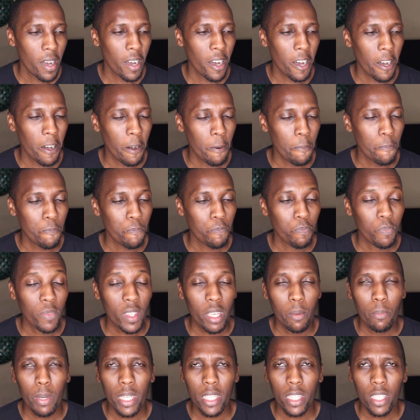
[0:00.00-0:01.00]

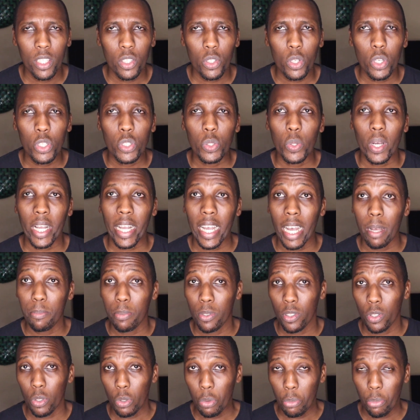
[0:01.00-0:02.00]
But there's also a
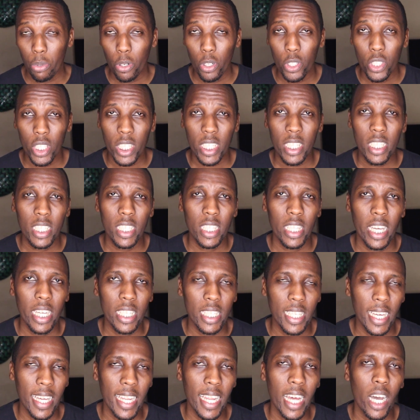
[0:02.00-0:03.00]
capstone project
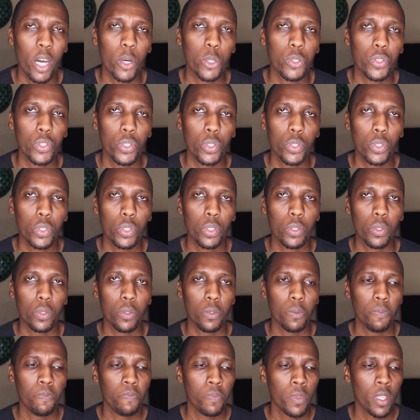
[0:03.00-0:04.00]
that allows you
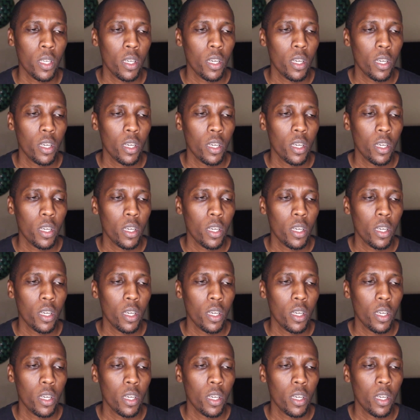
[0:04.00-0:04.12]
to